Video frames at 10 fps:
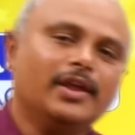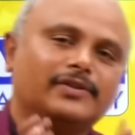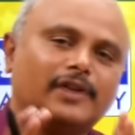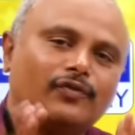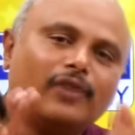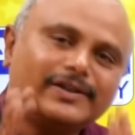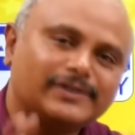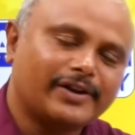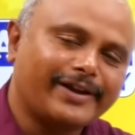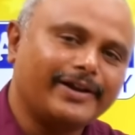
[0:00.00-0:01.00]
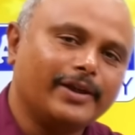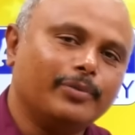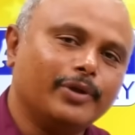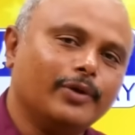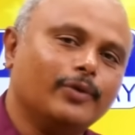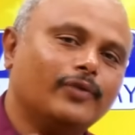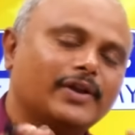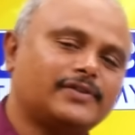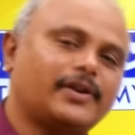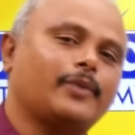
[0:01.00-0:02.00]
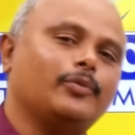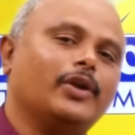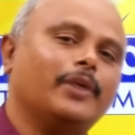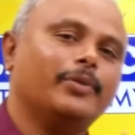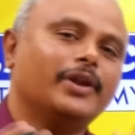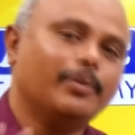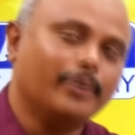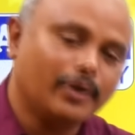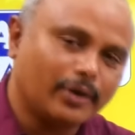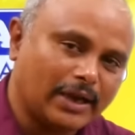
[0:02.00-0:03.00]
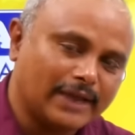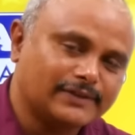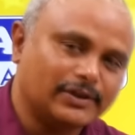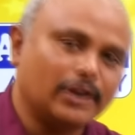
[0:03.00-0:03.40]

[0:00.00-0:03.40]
Sir, fast track is how it is. Fast track mode is how we are doing class.